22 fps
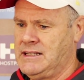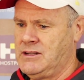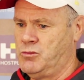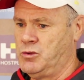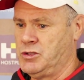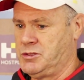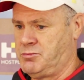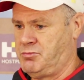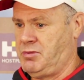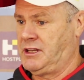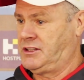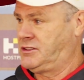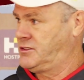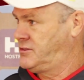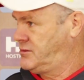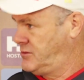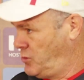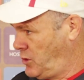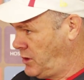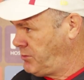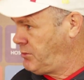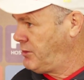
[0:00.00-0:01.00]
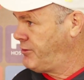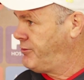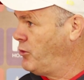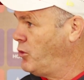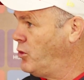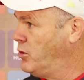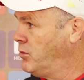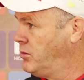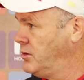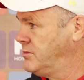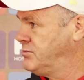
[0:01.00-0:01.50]
Was picked the week
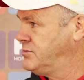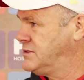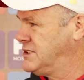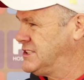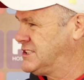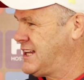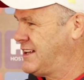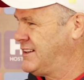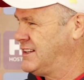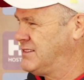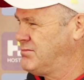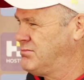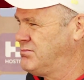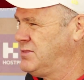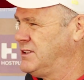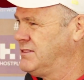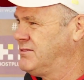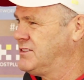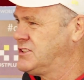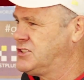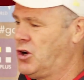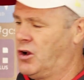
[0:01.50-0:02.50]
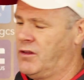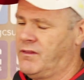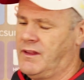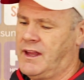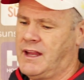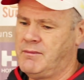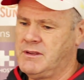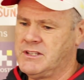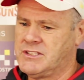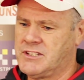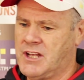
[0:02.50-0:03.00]
before. We've just had a bit of a tight in the
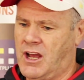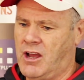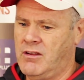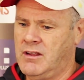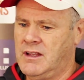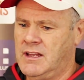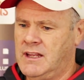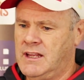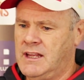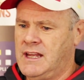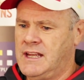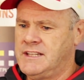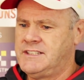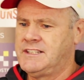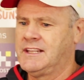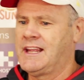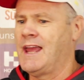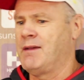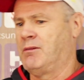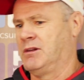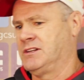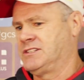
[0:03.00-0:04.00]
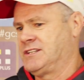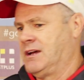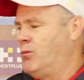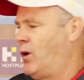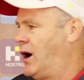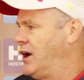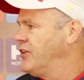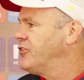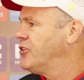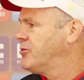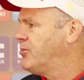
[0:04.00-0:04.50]
hammy. So it's a gamble in some
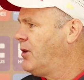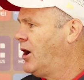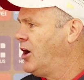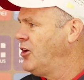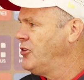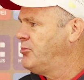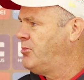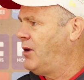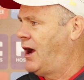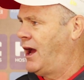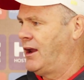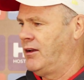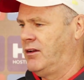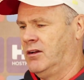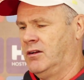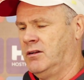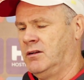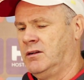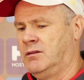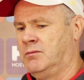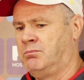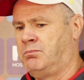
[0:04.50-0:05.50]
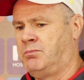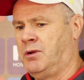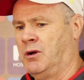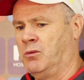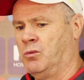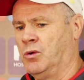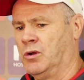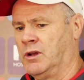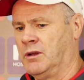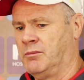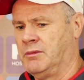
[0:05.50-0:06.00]
ways, I suppose. But
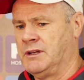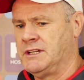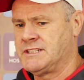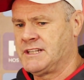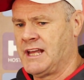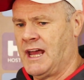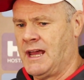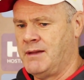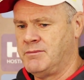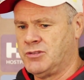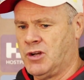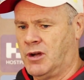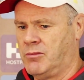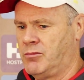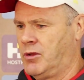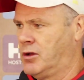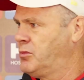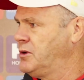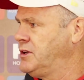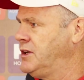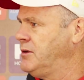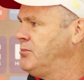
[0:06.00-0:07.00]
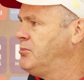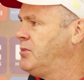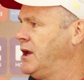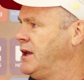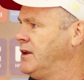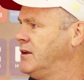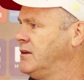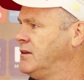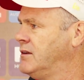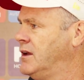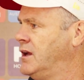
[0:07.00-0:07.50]
we'll limit his game time like we did
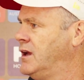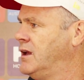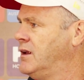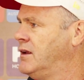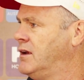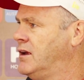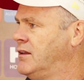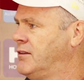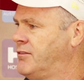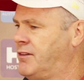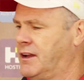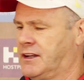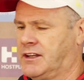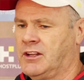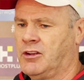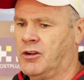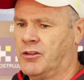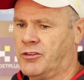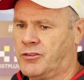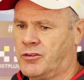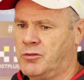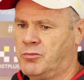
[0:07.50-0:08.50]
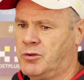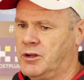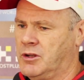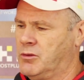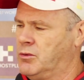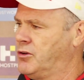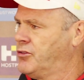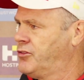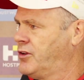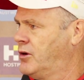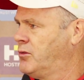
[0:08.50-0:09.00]
Ben. And the fact he got through pretty
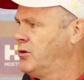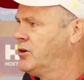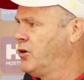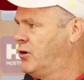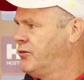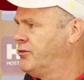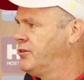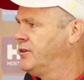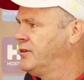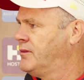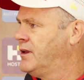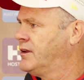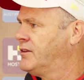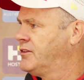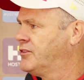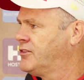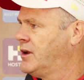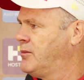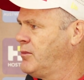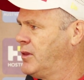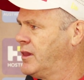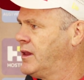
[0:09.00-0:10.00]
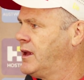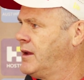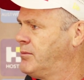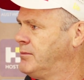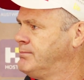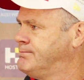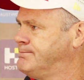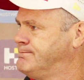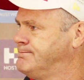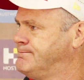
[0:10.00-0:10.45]
well. So we're confident that the same will happen.